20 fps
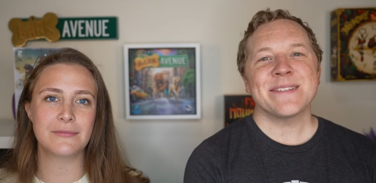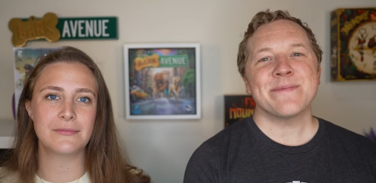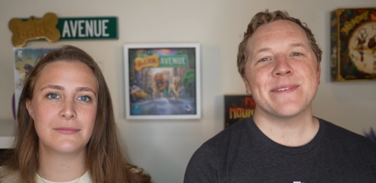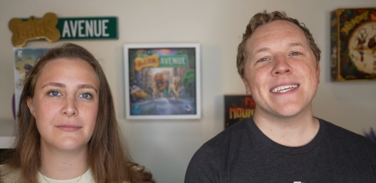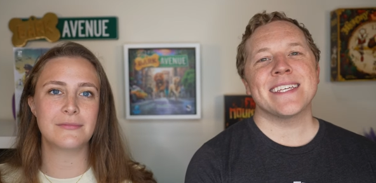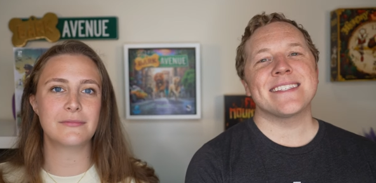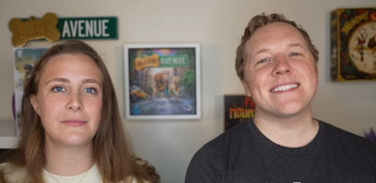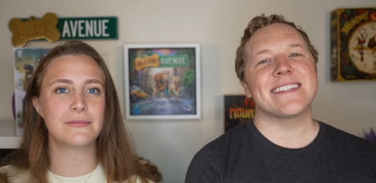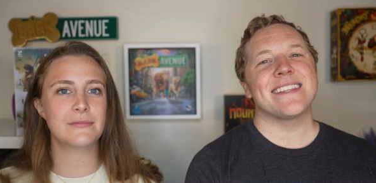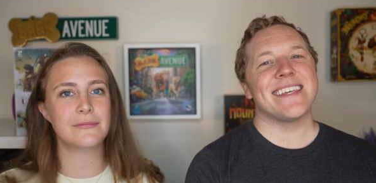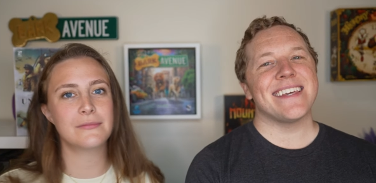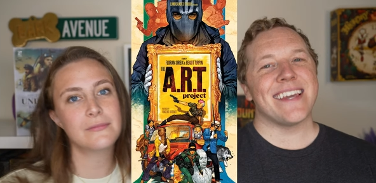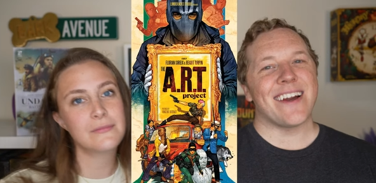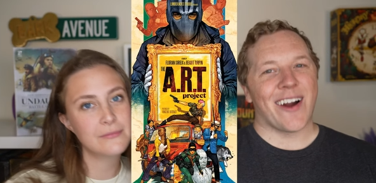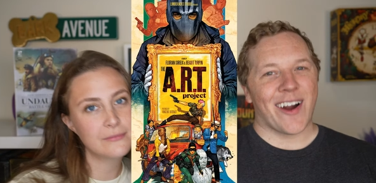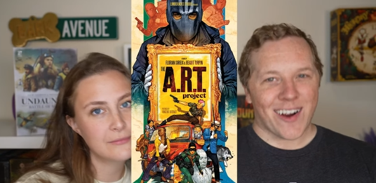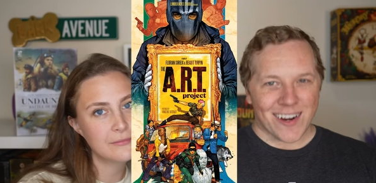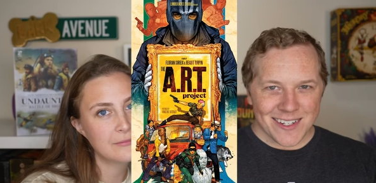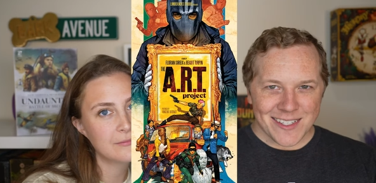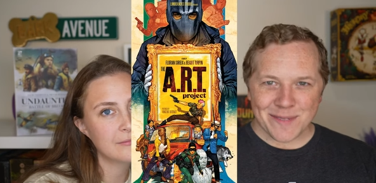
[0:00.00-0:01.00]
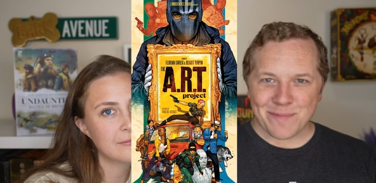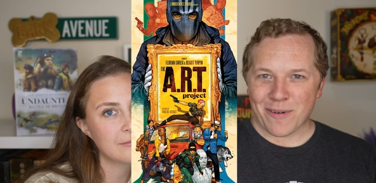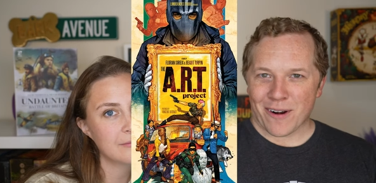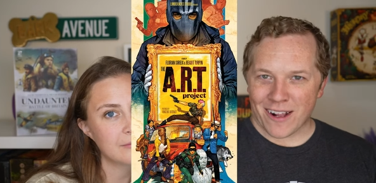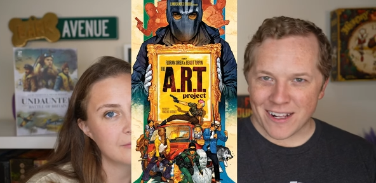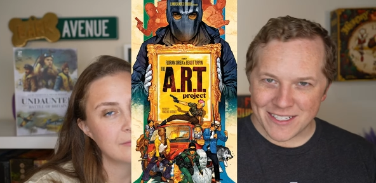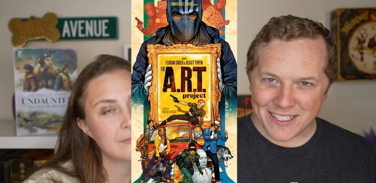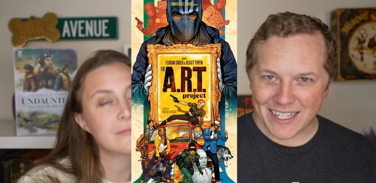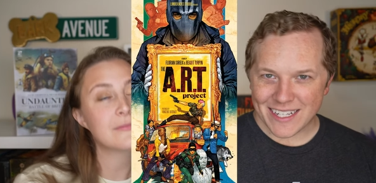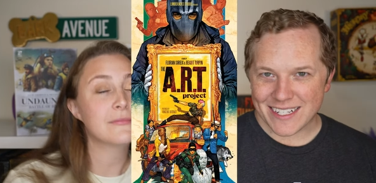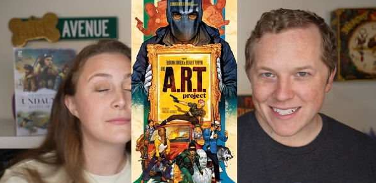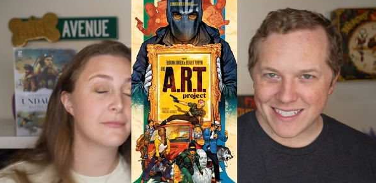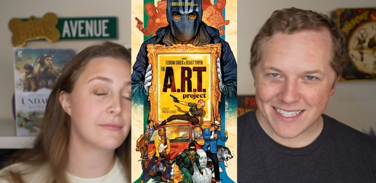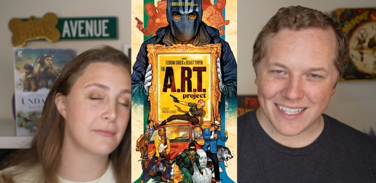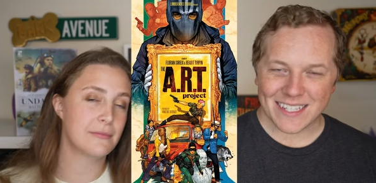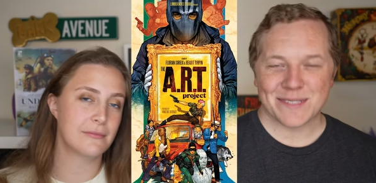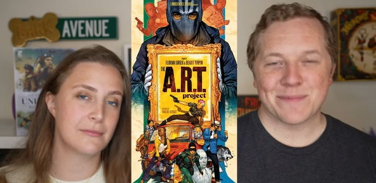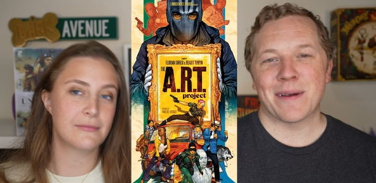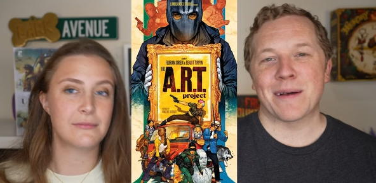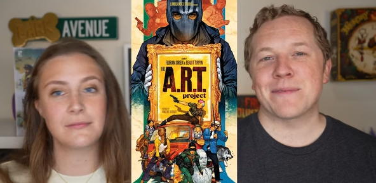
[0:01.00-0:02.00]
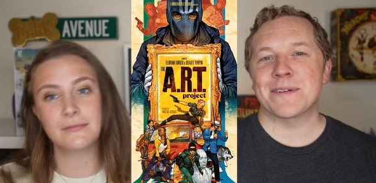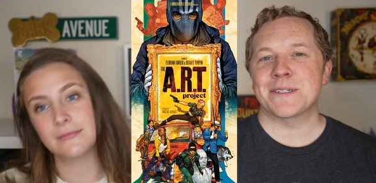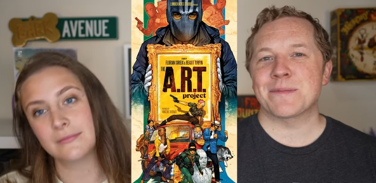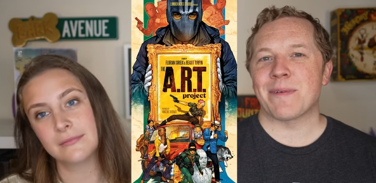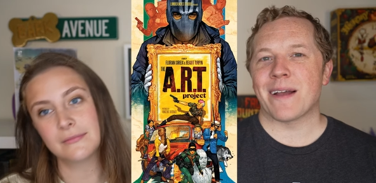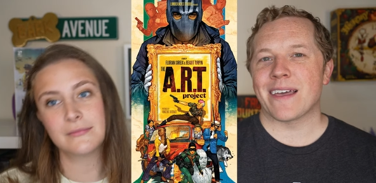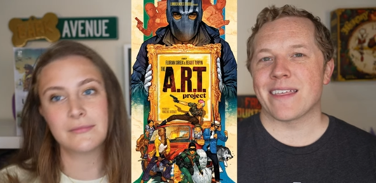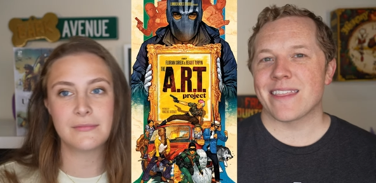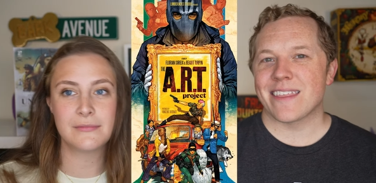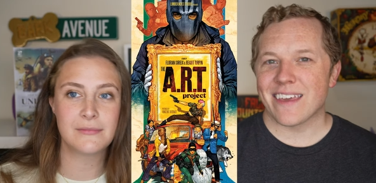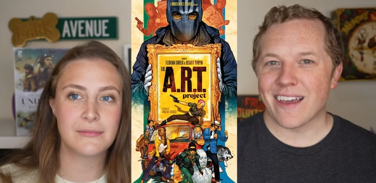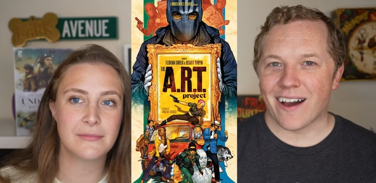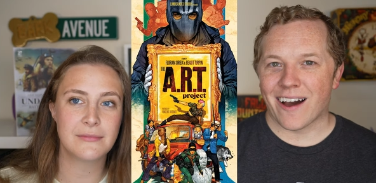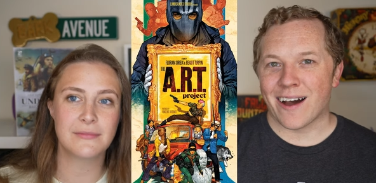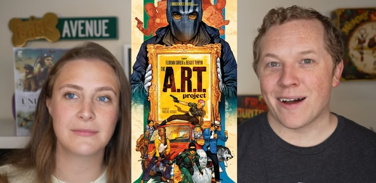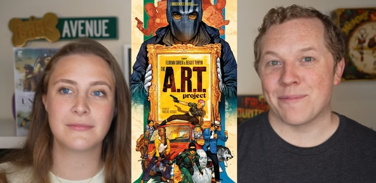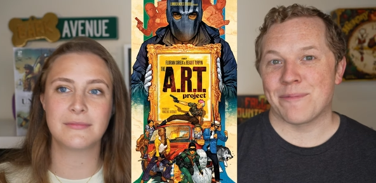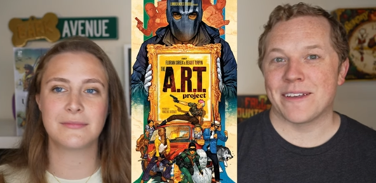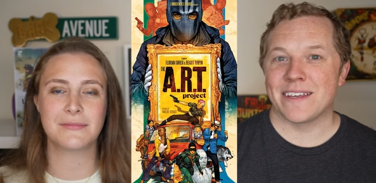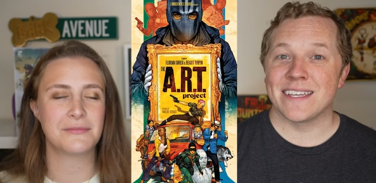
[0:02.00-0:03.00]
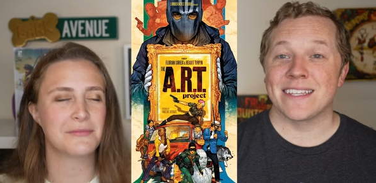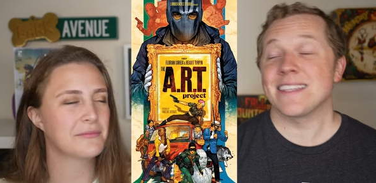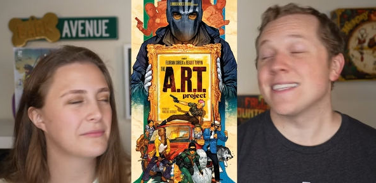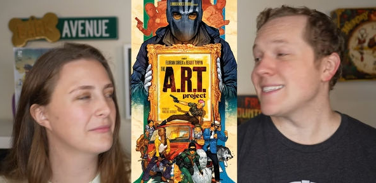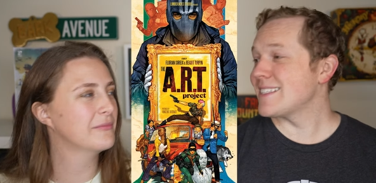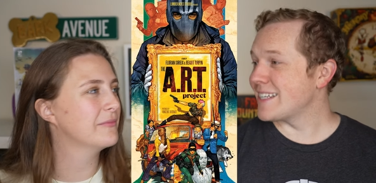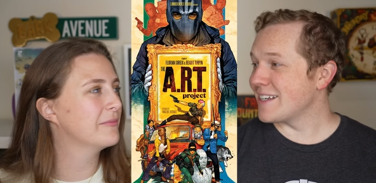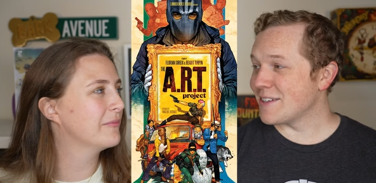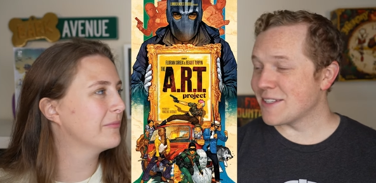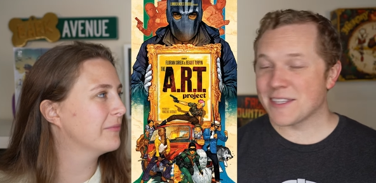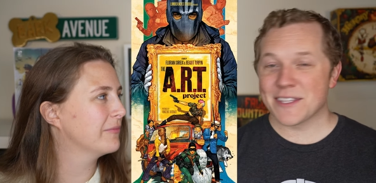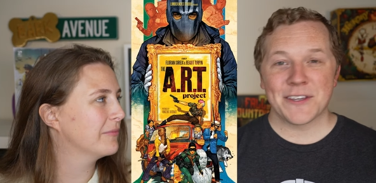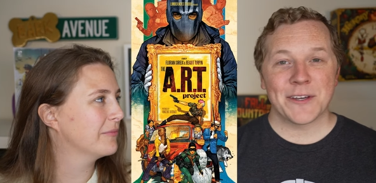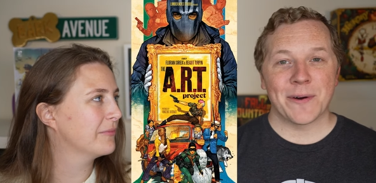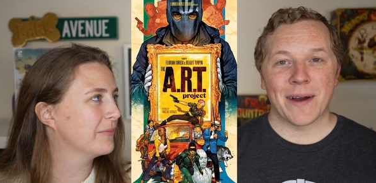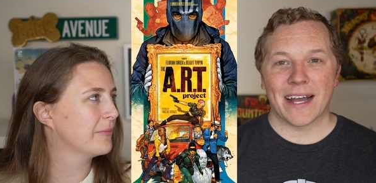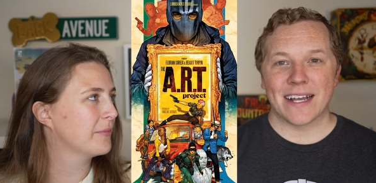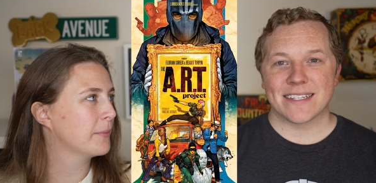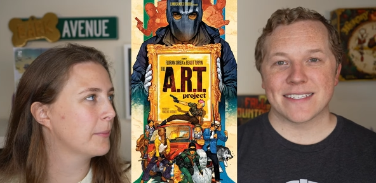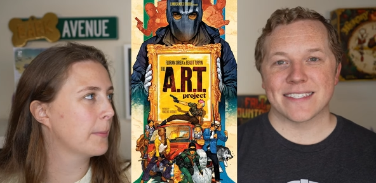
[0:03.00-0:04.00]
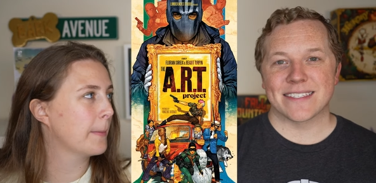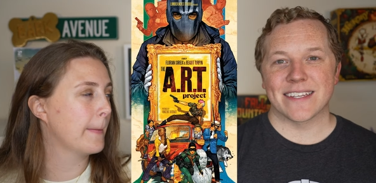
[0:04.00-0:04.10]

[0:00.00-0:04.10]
Speaker 1: up is The Art Project that's published by The Op, at least here in the US.